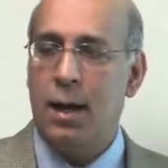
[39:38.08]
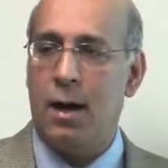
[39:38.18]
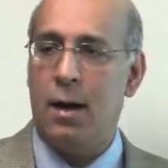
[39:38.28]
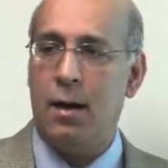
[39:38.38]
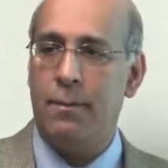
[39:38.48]

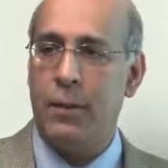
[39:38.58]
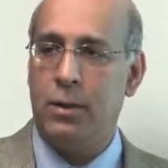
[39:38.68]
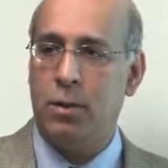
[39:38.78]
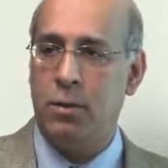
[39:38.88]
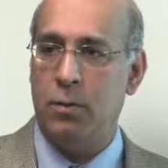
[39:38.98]
Um,
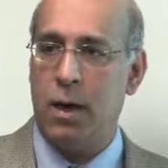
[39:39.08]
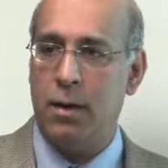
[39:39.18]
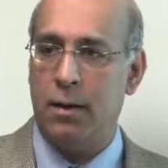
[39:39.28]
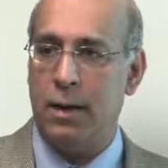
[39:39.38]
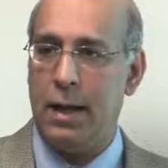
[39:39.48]

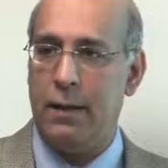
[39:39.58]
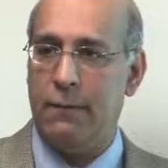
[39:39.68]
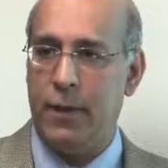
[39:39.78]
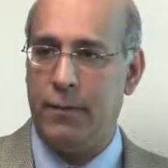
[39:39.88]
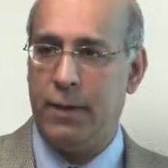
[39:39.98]

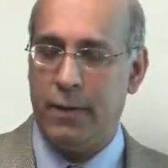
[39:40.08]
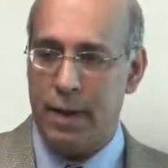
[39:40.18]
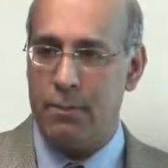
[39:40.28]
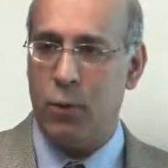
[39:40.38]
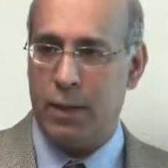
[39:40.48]
250 of
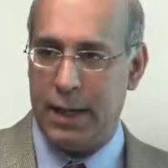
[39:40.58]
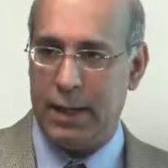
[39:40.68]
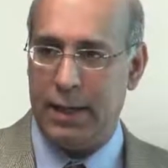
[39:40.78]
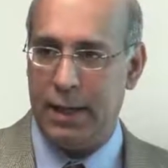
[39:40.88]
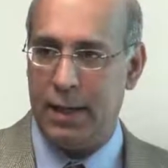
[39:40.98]
them were
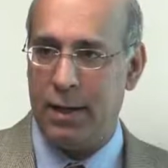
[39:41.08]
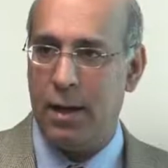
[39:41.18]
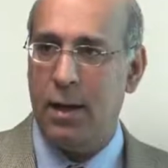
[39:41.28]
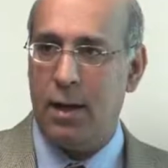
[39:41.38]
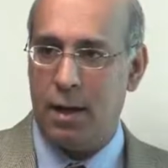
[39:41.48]
taking
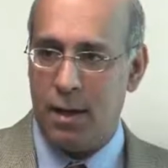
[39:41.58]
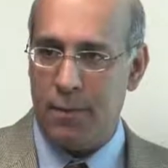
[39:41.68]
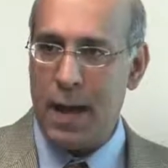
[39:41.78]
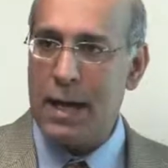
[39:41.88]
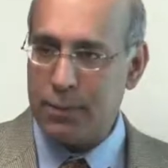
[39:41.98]

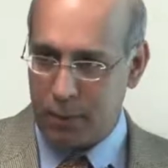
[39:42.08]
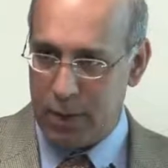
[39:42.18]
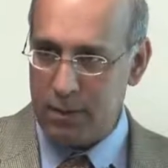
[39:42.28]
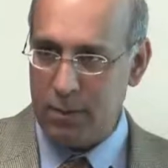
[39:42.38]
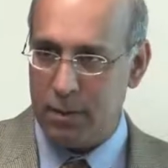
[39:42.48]
um,
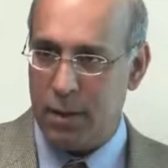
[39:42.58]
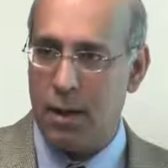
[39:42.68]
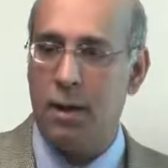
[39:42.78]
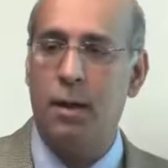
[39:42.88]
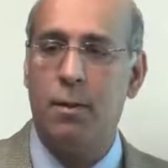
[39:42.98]
aspirin.
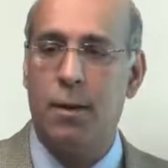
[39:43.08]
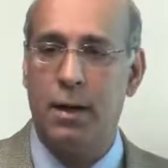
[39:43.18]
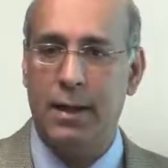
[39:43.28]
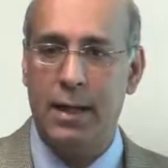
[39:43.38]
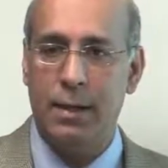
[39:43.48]
Um, on
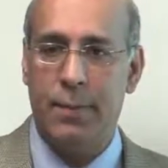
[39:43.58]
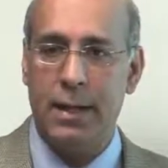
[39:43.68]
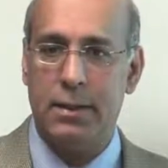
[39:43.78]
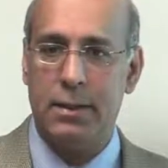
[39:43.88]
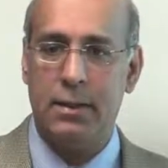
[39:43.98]
a daily
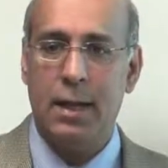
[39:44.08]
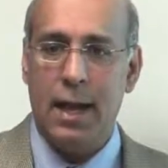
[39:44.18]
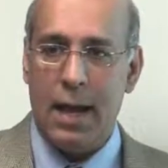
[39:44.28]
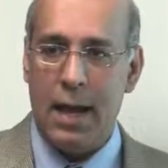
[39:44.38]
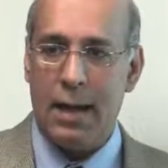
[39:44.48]
basis,
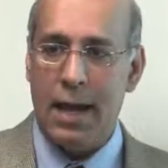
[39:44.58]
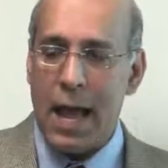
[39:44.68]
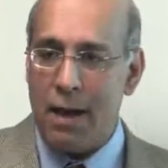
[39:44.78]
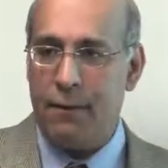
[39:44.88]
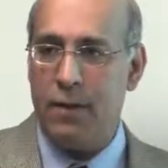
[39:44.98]
and
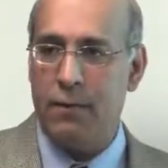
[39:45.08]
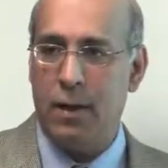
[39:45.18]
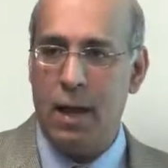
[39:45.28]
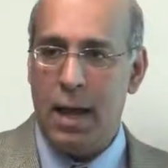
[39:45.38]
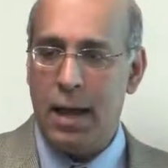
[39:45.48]
half
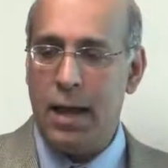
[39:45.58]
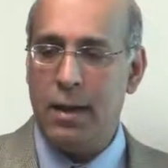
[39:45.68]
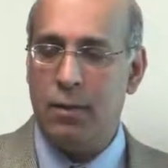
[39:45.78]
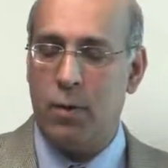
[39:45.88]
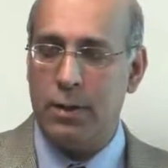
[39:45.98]
of,
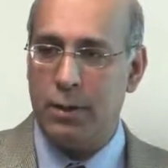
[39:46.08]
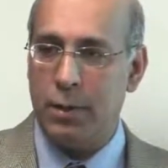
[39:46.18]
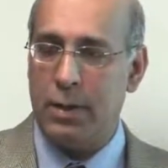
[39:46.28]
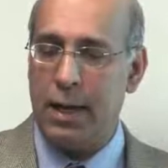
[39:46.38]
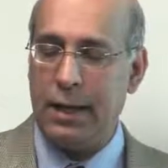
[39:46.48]
and the ones that
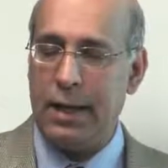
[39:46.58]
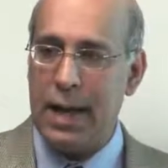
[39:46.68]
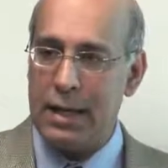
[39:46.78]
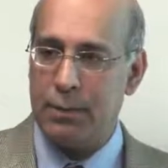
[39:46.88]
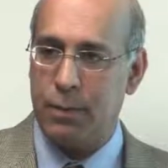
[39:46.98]
were taking
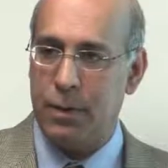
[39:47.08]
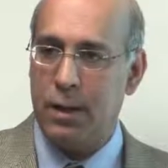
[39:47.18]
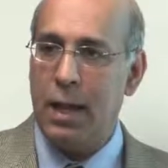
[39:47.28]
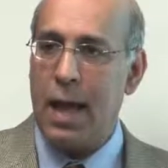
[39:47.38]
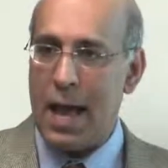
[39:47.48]

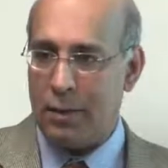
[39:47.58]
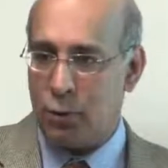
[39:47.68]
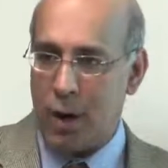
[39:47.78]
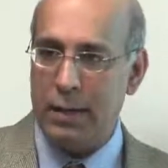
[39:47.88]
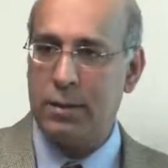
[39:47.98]
aspirin had
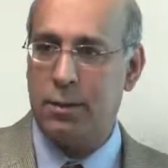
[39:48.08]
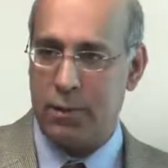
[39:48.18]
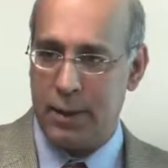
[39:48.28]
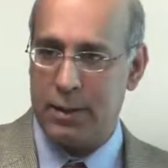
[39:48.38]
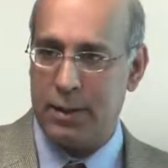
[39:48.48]
twice the
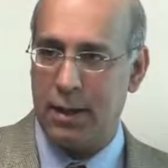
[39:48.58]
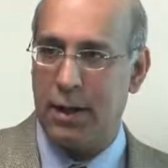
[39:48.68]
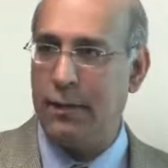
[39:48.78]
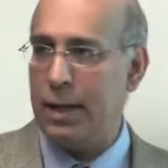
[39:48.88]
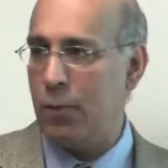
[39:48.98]
risk
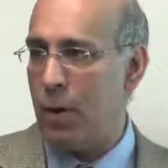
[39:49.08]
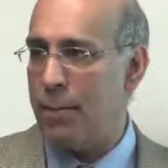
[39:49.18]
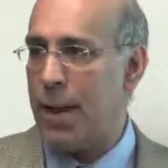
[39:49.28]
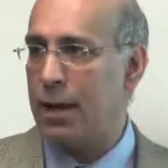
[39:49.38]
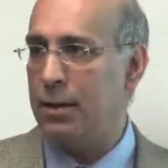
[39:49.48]
of getting
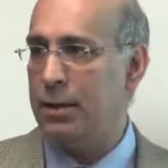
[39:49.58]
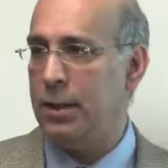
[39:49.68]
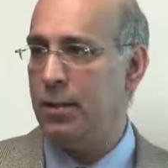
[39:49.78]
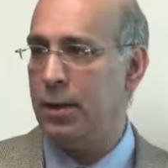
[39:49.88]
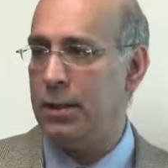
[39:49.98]
wet macular
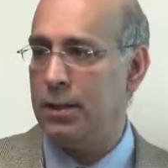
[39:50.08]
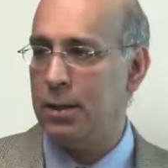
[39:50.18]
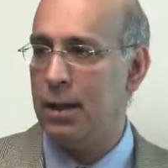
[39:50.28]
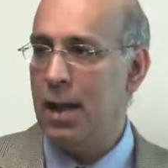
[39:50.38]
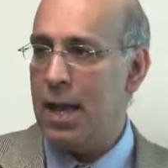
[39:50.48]

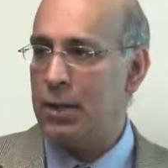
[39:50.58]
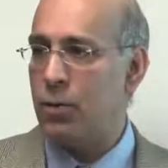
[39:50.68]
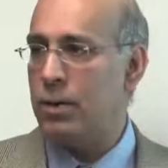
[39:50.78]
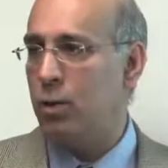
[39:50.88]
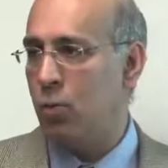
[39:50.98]
degeneration as the
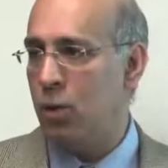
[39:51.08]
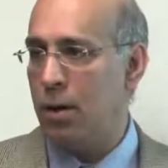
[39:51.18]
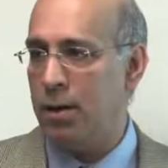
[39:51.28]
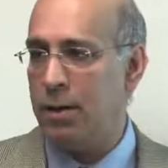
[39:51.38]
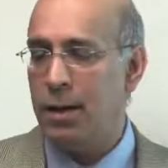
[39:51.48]
ones who
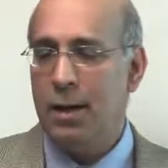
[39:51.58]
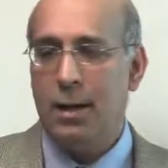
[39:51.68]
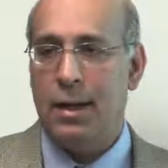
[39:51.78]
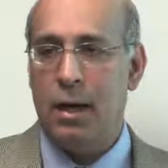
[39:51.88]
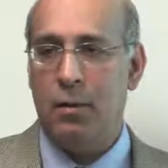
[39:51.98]
weren't.
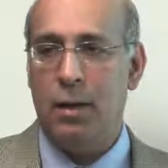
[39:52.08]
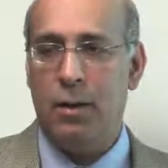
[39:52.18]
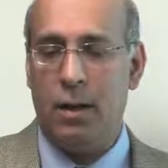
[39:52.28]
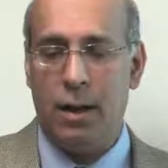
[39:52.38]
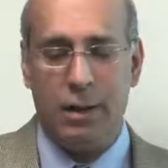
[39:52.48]
Now,
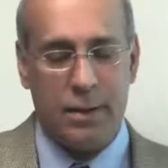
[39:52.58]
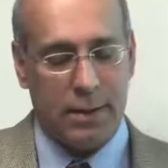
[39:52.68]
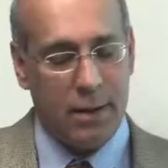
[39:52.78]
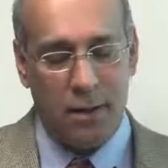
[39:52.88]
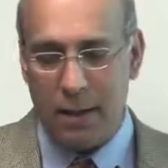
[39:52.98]
it, it's
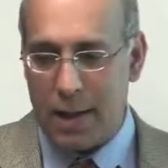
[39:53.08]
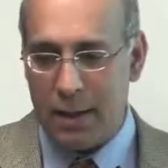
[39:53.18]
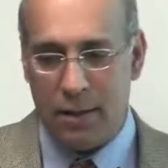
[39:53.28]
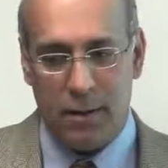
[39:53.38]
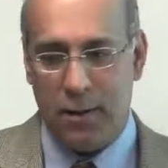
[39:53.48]
still
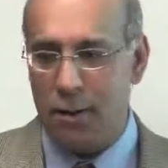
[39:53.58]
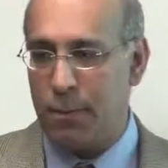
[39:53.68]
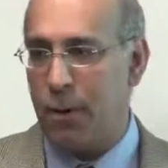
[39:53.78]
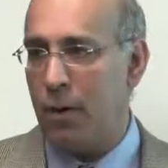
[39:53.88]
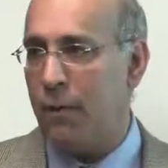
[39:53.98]
not you know
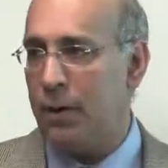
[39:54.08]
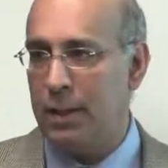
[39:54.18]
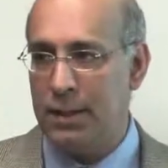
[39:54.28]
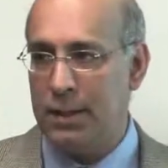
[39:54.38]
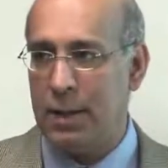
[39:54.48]
a
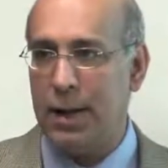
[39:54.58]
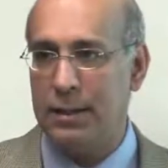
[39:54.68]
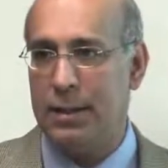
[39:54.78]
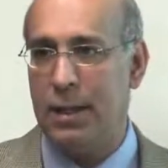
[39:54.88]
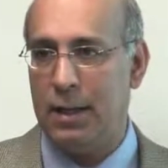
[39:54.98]
perfectly
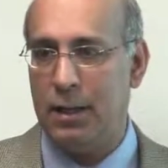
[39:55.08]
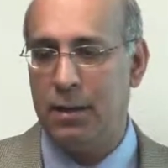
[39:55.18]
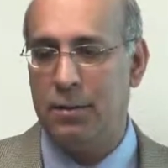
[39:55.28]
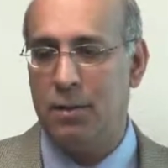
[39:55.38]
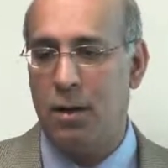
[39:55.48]
designed study,
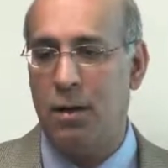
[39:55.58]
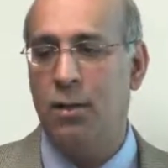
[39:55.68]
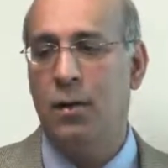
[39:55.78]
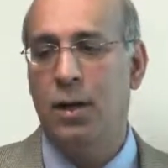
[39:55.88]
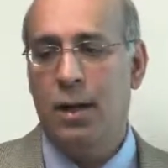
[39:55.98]

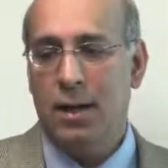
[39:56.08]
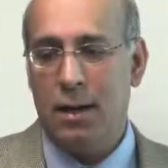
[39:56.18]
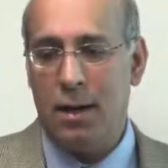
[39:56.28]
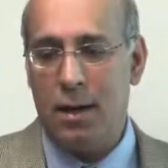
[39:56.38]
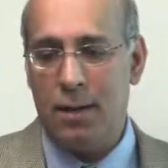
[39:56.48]
so
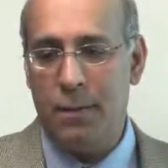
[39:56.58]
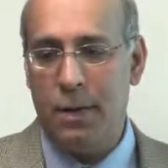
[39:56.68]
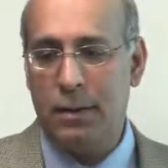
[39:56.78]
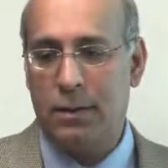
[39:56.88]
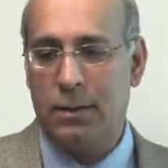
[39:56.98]
um,
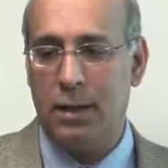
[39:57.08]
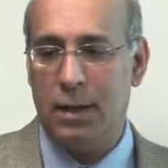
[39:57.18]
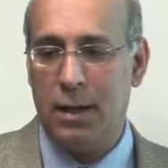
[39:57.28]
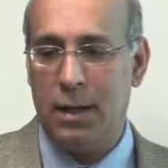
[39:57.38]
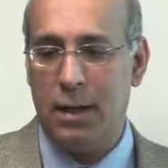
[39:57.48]
it's
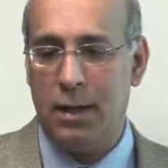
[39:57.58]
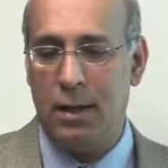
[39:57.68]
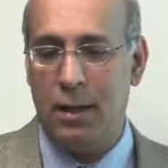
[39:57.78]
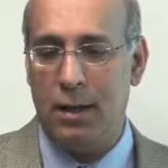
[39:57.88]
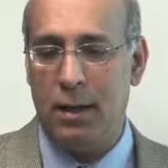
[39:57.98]

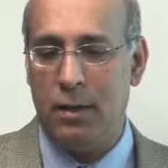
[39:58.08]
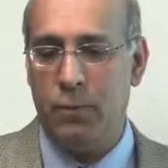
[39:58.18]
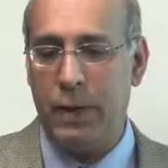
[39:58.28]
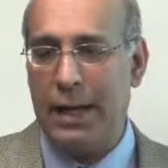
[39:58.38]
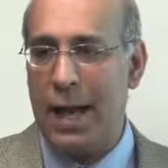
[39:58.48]

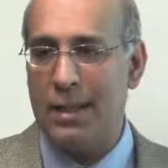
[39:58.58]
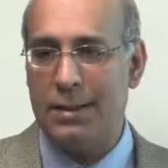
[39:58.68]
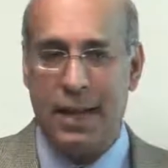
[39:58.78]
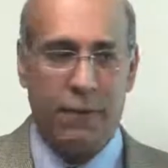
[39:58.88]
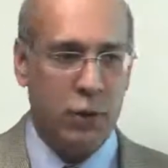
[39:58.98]
we can't
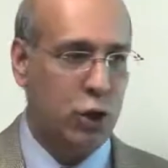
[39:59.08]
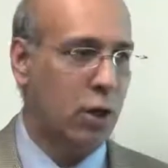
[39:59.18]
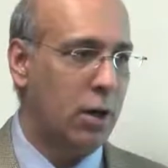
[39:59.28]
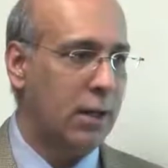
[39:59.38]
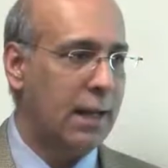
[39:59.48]
say for
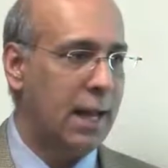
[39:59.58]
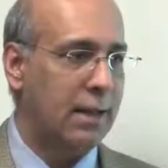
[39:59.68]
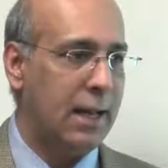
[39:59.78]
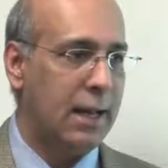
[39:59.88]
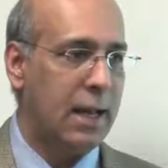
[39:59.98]
sure you
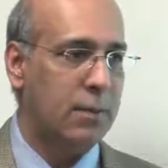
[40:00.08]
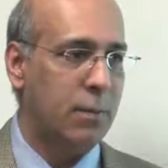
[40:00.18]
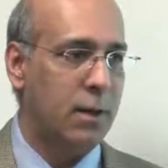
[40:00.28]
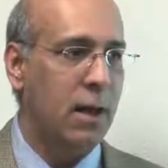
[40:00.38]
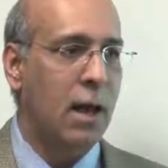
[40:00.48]
can't take
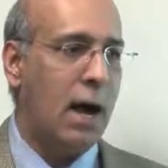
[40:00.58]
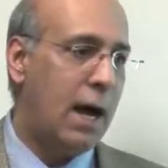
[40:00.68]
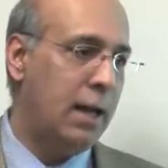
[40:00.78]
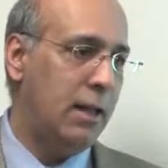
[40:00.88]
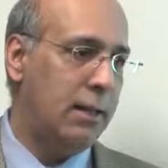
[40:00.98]
aspirin.
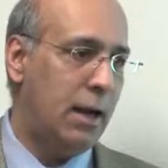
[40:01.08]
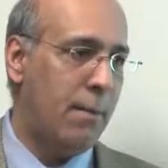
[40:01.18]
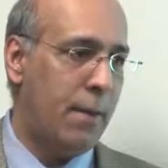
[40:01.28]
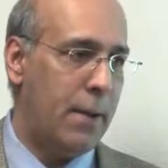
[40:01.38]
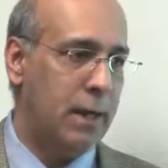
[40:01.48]
I tell
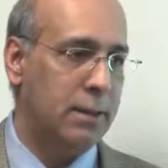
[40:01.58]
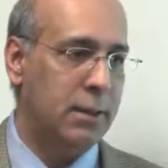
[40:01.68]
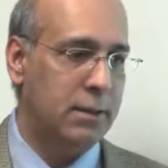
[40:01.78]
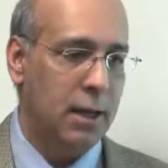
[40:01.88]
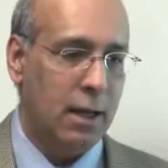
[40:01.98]
my
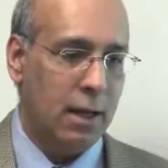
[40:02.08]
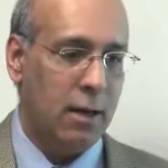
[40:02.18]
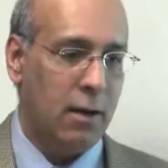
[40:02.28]
patients, you